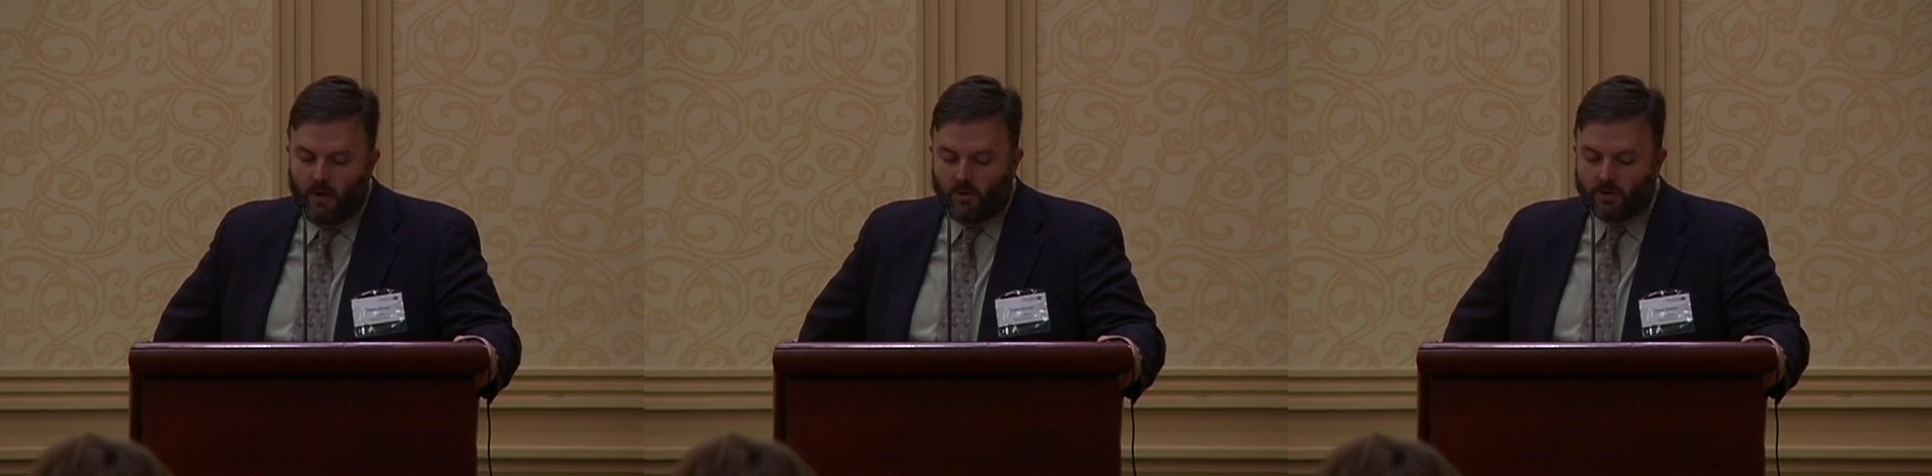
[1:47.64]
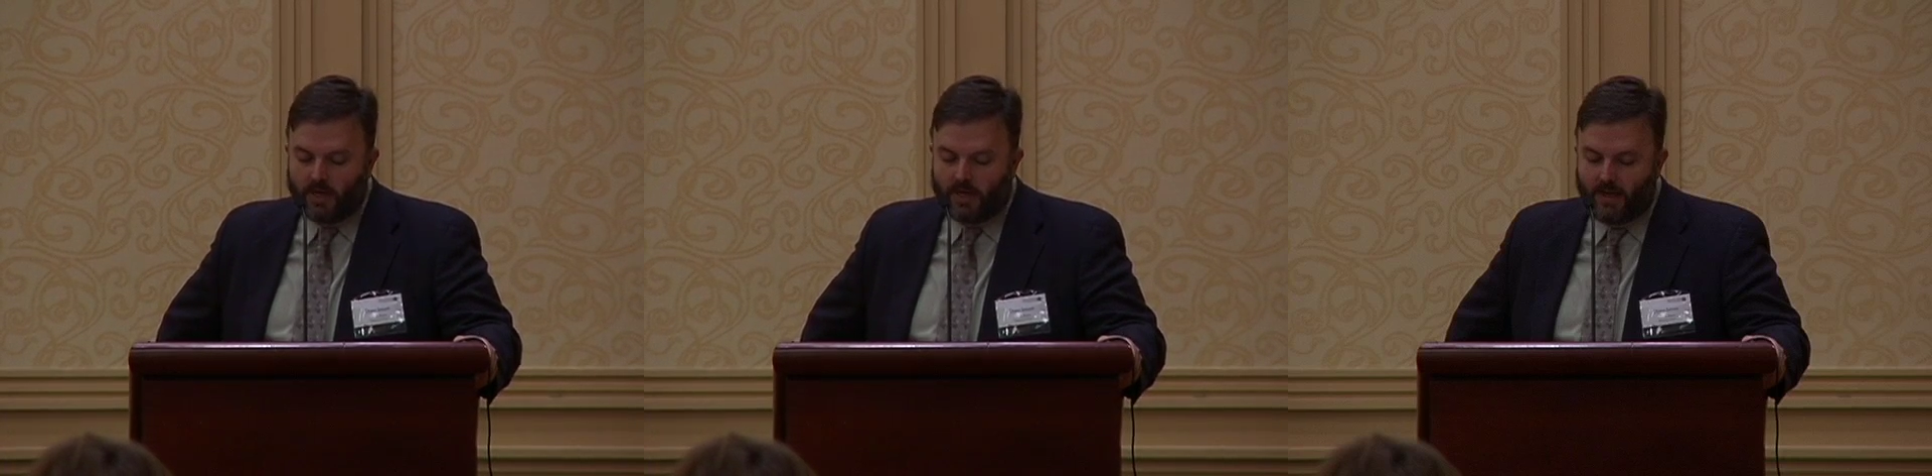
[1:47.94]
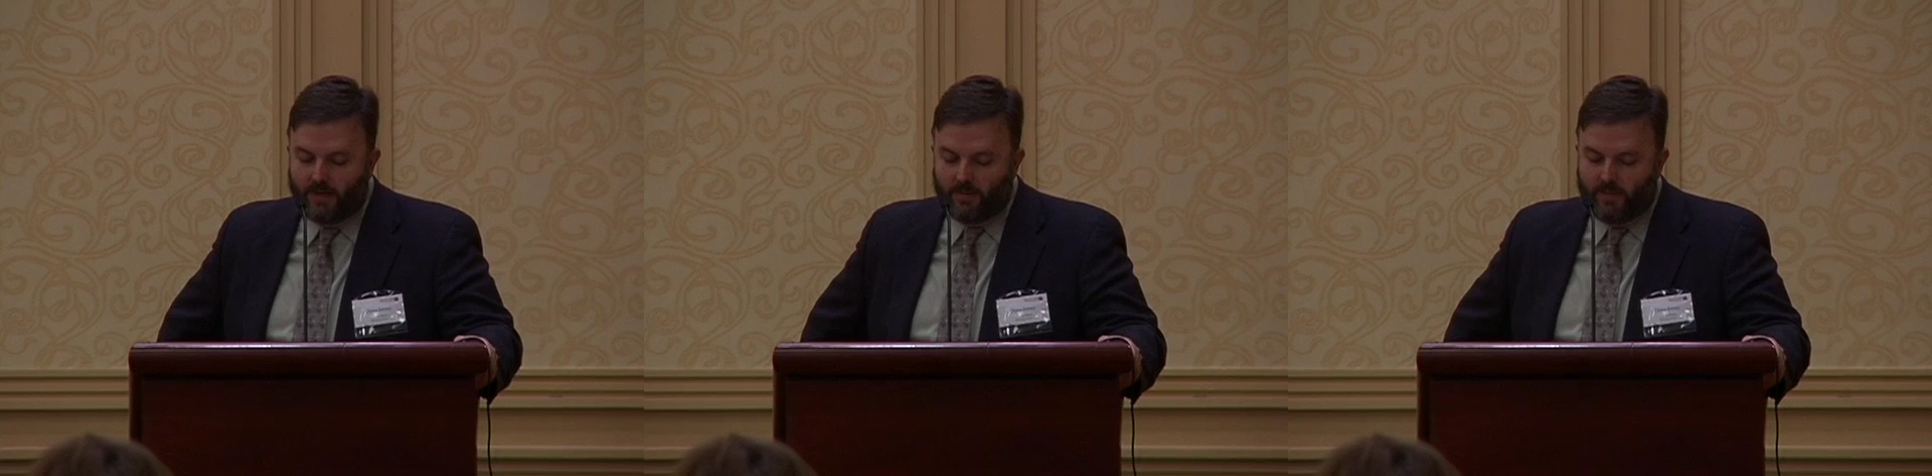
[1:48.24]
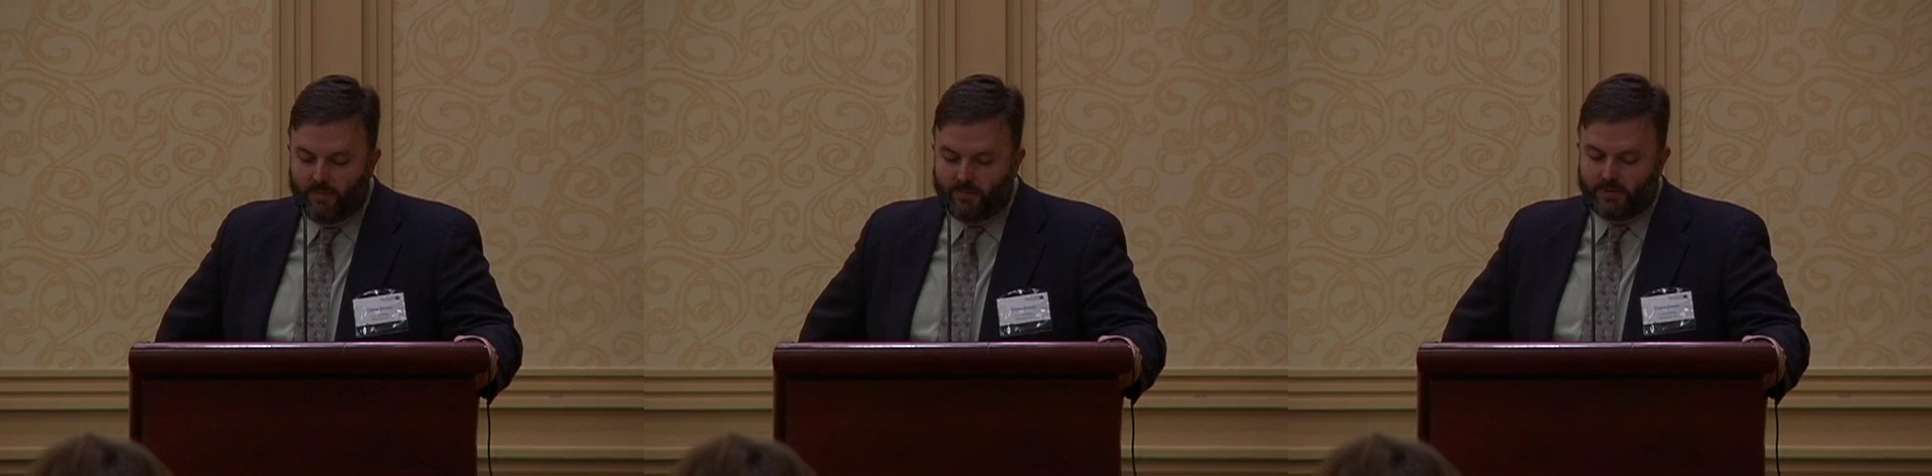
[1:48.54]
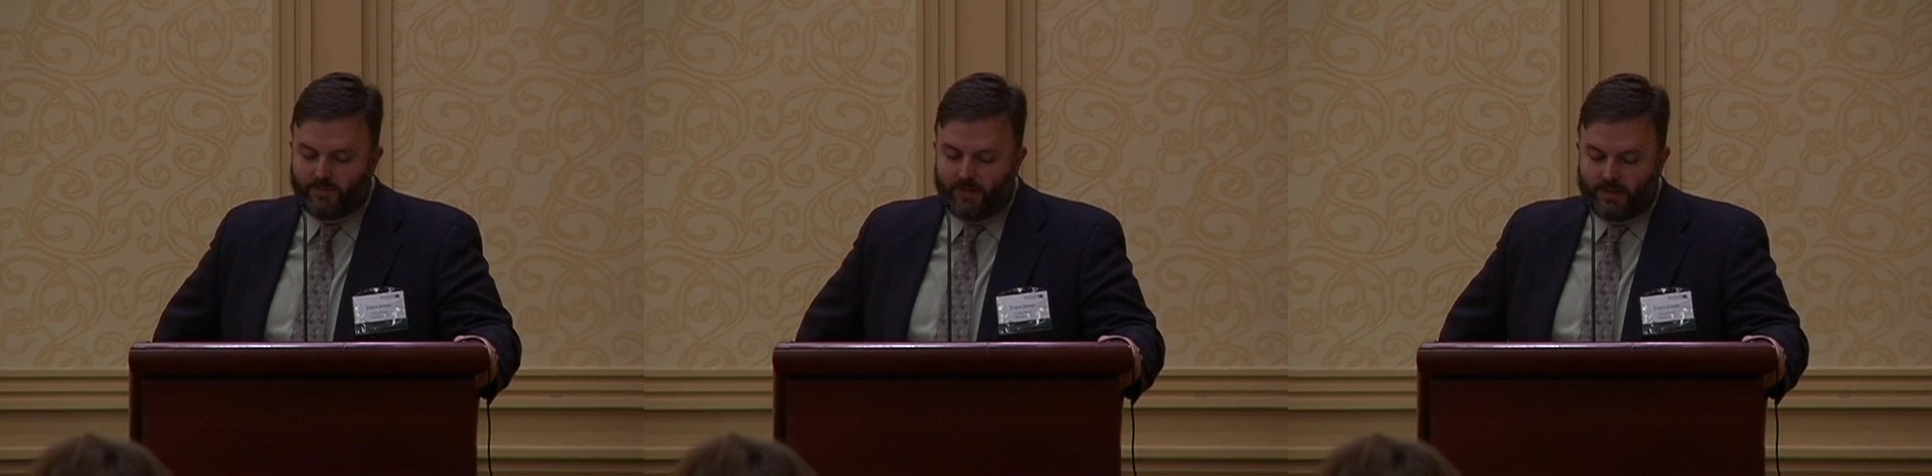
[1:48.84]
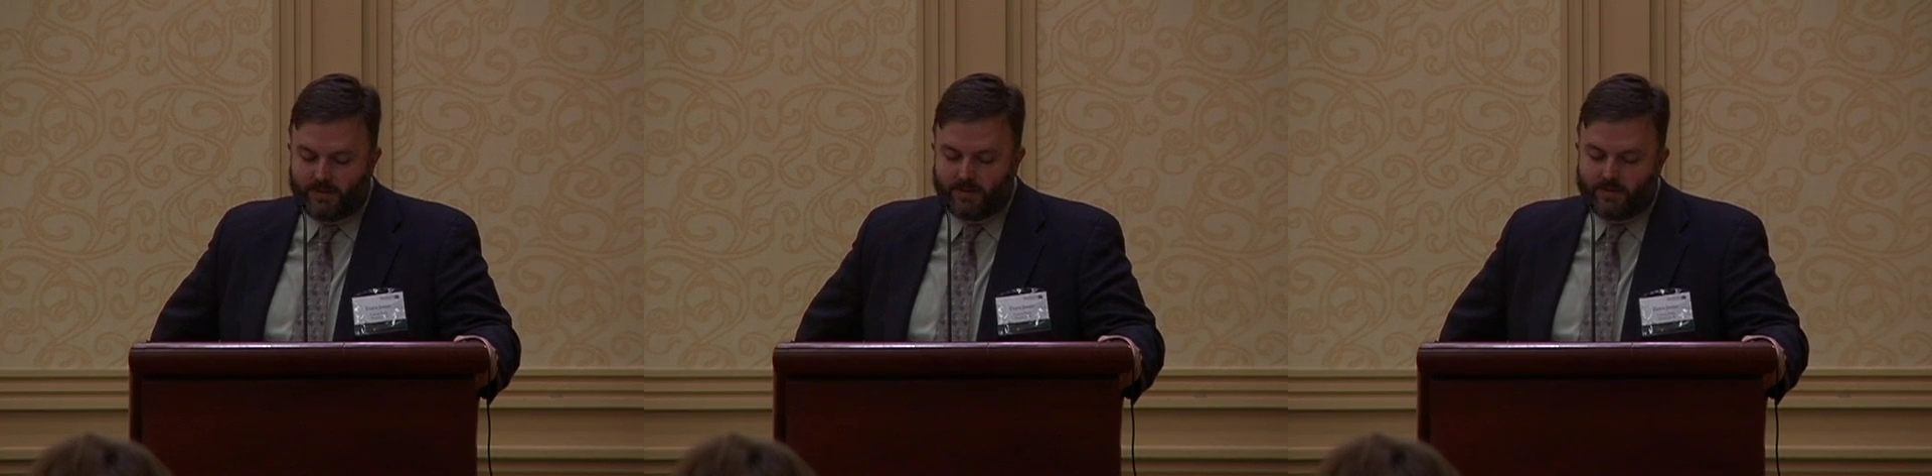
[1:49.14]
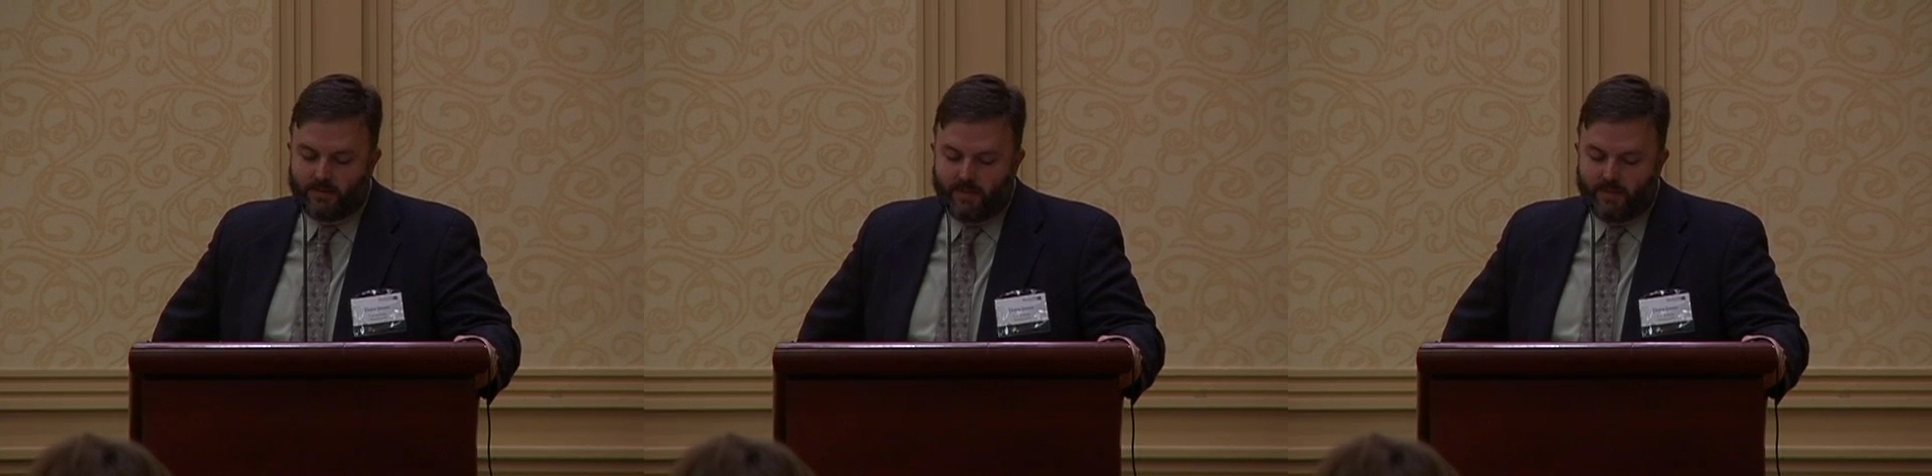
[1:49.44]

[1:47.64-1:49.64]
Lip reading: or checking other people's faces to